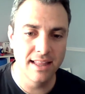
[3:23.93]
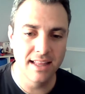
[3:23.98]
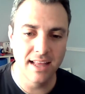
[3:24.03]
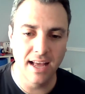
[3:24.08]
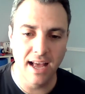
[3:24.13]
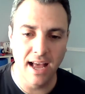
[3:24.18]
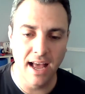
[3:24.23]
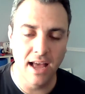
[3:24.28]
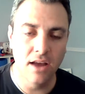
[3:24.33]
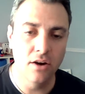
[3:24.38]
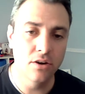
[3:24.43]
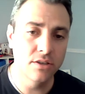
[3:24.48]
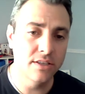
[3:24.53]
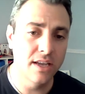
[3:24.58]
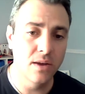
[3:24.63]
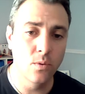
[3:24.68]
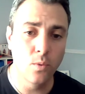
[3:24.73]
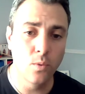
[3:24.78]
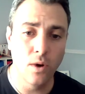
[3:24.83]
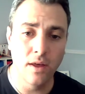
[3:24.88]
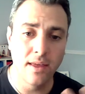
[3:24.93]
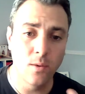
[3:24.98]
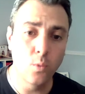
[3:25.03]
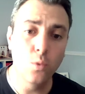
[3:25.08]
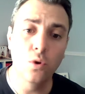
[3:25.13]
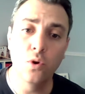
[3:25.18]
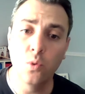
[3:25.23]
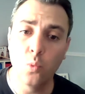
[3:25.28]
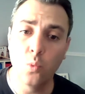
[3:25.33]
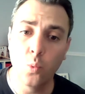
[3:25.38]
I understand why they
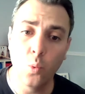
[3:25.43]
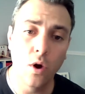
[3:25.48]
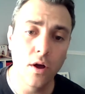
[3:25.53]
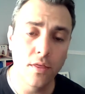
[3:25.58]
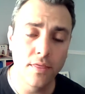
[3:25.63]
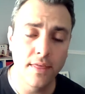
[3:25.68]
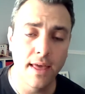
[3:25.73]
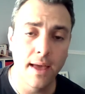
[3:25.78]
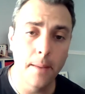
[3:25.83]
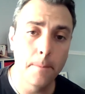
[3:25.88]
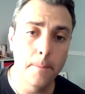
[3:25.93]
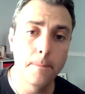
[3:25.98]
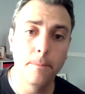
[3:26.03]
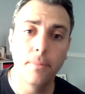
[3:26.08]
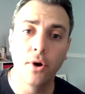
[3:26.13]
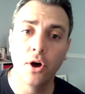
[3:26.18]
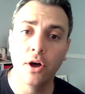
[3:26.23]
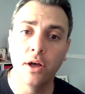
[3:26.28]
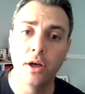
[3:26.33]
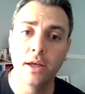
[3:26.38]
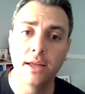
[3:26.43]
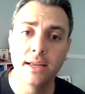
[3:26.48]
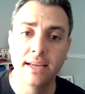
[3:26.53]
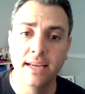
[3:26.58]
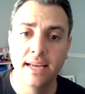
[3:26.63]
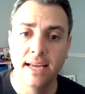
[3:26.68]
wouldn't want that. But